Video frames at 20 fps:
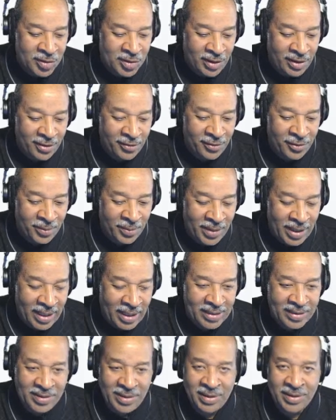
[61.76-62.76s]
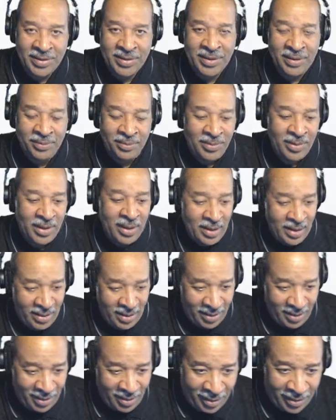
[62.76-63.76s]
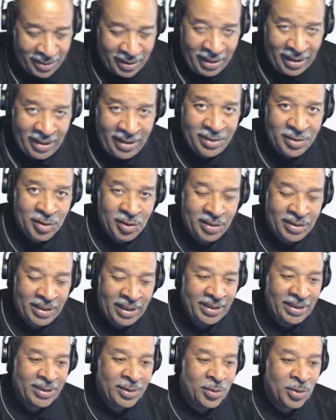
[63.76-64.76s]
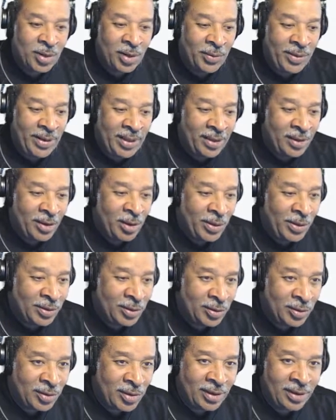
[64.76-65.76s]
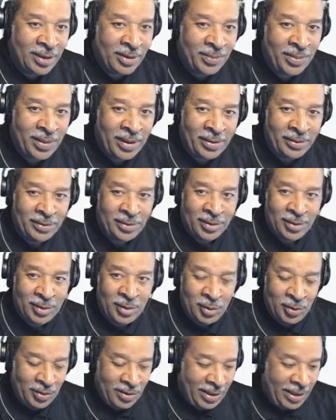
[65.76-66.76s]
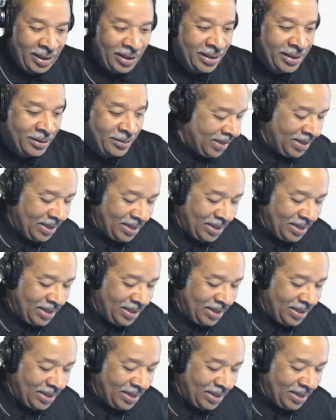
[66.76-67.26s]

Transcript: of Marxism. Okay, so that is what we are going to talk about today.